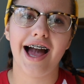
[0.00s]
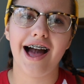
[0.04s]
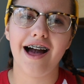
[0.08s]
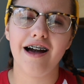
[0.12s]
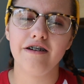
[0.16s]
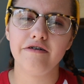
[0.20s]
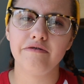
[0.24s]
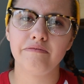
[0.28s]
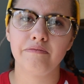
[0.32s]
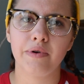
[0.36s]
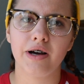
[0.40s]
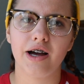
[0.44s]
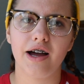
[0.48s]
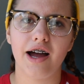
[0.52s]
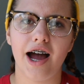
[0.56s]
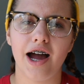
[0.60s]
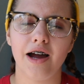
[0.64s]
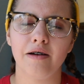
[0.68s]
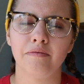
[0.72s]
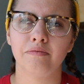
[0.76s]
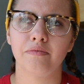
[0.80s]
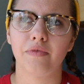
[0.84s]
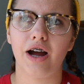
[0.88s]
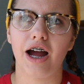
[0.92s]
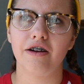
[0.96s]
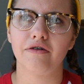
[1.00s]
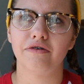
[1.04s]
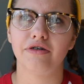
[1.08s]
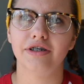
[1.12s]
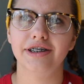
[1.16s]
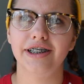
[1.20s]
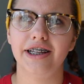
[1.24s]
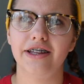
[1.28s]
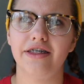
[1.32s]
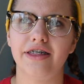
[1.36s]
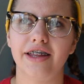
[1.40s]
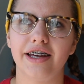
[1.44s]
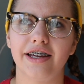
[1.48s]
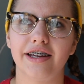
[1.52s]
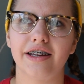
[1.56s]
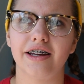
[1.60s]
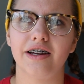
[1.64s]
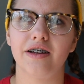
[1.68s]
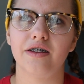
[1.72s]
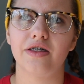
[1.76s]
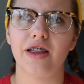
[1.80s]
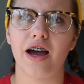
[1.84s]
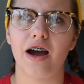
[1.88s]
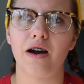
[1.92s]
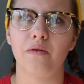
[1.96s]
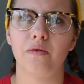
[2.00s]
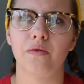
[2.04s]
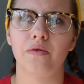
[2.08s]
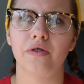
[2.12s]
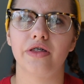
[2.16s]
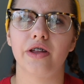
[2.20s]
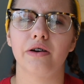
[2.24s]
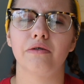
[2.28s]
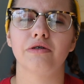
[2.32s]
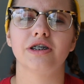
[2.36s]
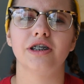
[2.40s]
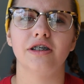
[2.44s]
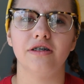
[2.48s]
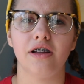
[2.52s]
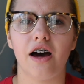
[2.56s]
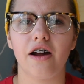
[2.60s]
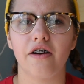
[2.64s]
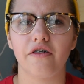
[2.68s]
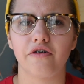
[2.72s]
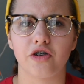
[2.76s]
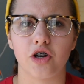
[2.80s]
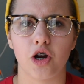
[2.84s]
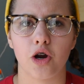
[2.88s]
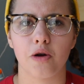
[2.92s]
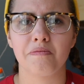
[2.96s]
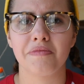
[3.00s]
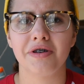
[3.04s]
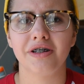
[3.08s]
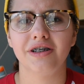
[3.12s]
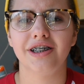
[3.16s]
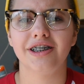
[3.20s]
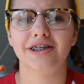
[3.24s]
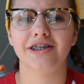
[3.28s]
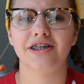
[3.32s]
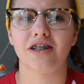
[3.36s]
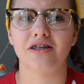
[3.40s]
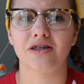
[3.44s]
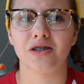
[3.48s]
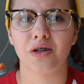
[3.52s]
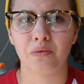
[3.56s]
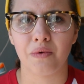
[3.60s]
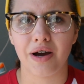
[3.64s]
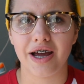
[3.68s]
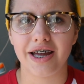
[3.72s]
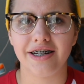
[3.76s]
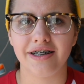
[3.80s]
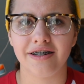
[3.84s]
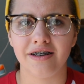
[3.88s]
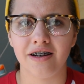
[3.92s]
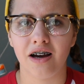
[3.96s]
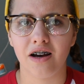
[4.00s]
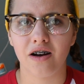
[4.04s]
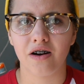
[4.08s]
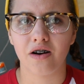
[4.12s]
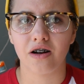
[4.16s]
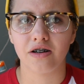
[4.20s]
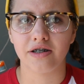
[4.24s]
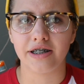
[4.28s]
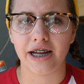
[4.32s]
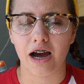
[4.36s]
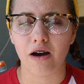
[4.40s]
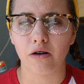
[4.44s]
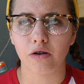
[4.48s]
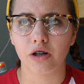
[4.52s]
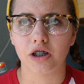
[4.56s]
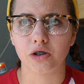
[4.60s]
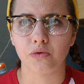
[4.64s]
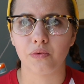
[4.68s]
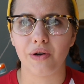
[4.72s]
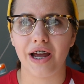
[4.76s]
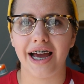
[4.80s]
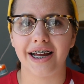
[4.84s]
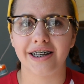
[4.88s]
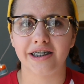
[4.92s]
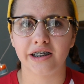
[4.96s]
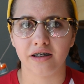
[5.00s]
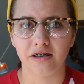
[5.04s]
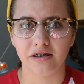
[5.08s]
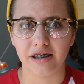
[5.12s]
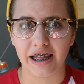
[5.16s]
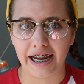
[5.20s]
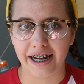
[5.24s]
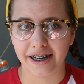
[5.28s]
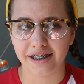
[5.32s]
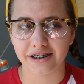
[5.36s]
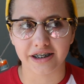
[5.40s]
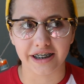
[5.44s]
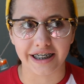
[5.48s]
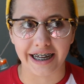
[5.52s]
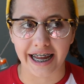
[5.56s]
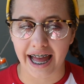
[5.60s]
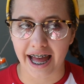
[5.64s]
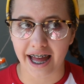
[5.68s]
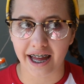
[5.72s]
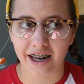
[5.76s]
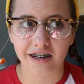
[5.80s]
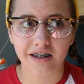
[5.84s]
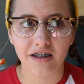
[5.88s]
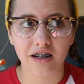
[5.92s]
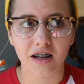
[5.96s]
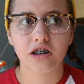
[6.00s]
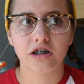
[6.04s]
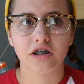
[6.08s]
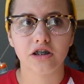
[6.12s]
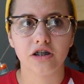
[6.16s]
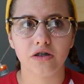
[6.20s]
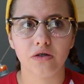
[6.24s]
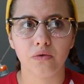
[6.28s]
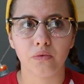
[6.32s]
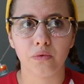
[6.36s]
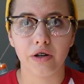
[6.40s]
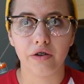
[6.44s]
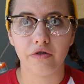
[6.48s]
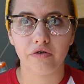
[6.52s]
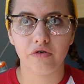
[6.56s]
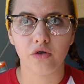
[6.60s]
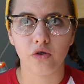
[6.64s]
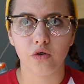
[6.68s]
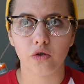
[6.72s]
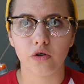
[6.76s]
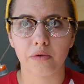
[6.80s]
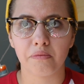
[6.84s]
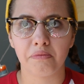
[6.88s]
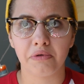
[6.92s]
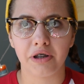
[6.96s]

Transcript: have, but I really think that there was a lot of turbulence on the way down because we had to land again to refuel the